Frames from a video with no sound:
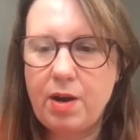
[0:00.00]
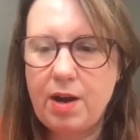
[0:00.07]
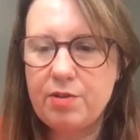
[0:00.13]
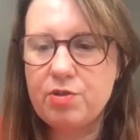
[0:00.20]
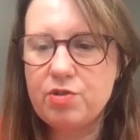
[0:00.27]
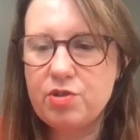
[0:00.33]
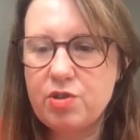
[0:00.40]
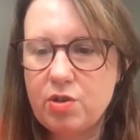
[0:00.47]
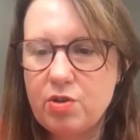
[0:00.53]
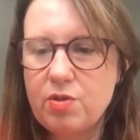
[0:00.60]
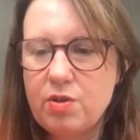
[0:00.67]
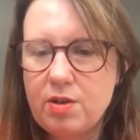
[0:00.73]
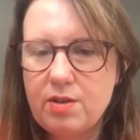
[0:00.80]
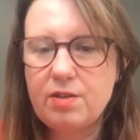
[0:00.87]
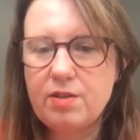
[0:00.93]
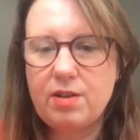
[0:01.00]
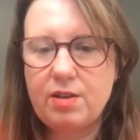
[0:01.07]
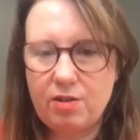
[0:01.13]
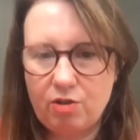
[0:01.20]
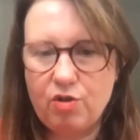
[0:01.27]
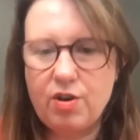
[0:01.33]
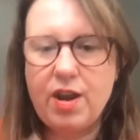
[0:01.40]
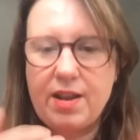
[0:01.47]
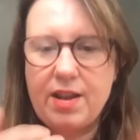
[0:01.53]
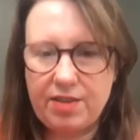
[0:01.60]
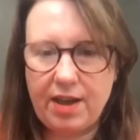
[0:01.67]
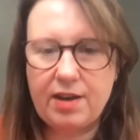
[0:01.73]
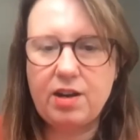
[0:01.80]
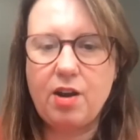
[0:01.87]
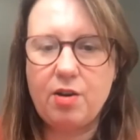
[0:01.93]
how you do create
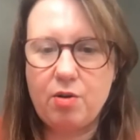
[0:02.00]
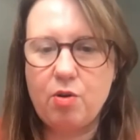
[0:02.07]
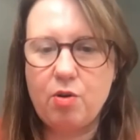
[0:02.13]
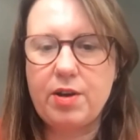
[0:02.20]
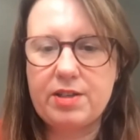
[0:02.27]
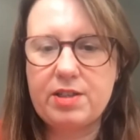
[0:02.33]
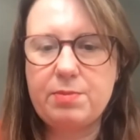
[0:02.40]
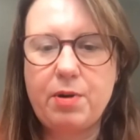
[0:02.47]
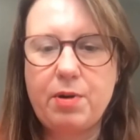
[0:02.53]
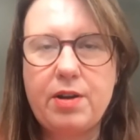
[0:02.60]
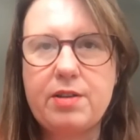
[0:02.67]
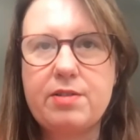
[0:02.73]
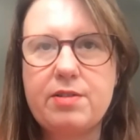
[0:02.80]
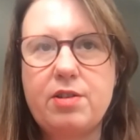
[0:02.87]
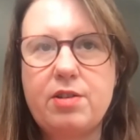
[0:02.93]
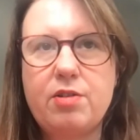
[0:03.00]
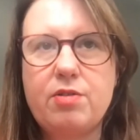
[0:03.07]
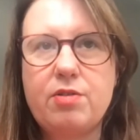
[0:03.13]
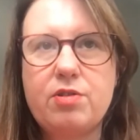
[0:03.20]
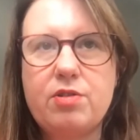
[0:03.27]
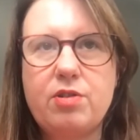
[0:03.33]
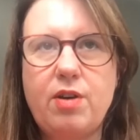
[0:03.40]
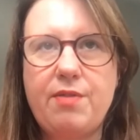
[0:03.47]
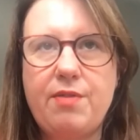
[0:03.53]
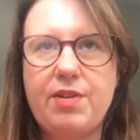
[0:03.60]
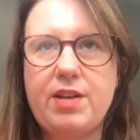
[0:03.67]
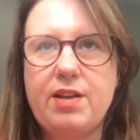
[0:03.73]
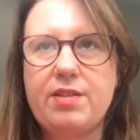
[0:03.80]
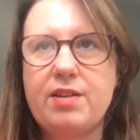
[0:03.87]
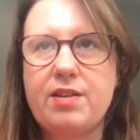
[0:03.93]
that cohort experience. Do you have
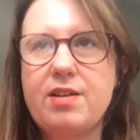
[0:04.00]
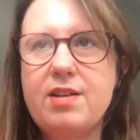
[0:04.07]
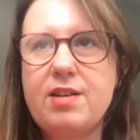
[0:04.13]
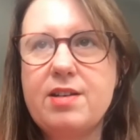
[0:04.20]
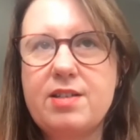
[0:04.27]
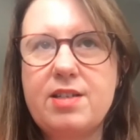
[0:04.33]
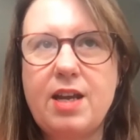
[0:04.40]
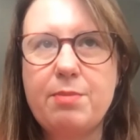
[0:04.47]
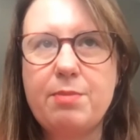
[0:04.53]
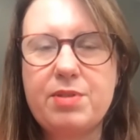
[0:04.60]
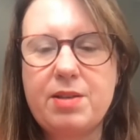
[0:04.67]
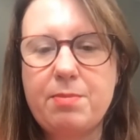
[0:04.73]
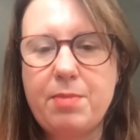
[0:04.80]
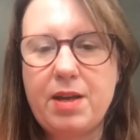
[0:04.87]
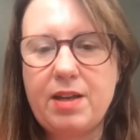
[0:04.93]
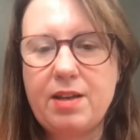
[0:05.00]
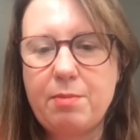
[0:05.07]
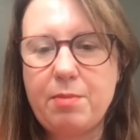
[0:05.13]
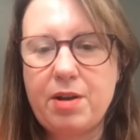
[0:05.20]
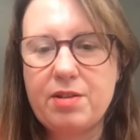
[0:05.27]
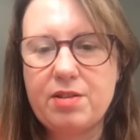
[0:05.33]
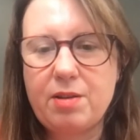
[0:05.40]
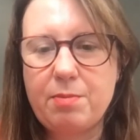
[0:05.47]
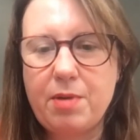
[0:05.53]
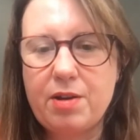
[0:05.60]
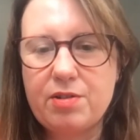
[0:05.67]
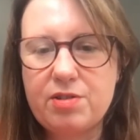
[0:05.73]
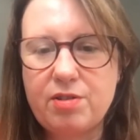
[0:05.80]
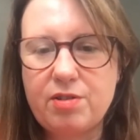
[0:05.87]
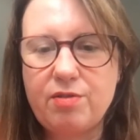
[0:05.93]
any other tips in making the
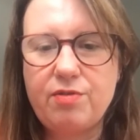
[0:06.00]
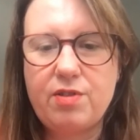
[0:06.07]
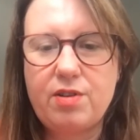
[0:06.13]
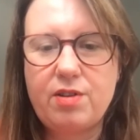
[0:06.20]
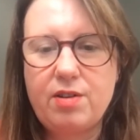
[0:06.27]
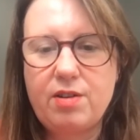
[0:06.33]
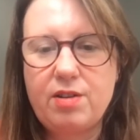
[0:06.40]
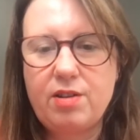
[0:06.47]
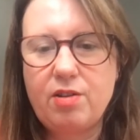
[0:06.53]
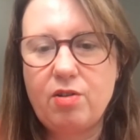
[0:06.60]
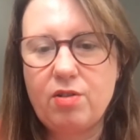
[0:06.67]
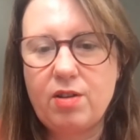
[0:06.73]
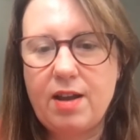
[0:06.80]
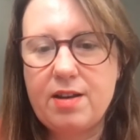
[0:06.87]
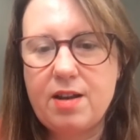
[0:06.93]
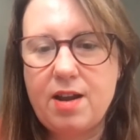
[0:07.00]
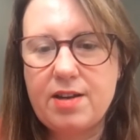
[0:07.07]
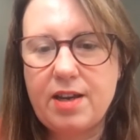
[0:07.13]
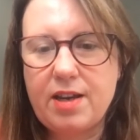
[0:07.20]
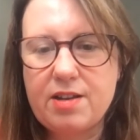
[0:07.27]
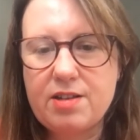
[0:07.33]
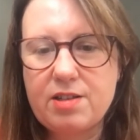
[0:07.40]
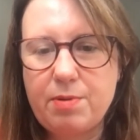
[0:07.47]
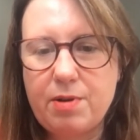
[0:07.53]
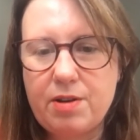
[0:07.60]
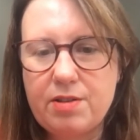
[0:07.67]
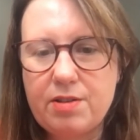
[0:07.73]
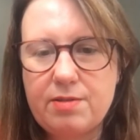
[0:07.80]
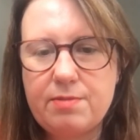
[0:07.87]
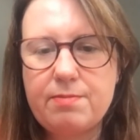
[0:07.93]
most of the online learning
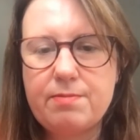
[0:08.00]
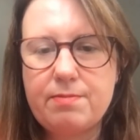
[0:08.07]
experience?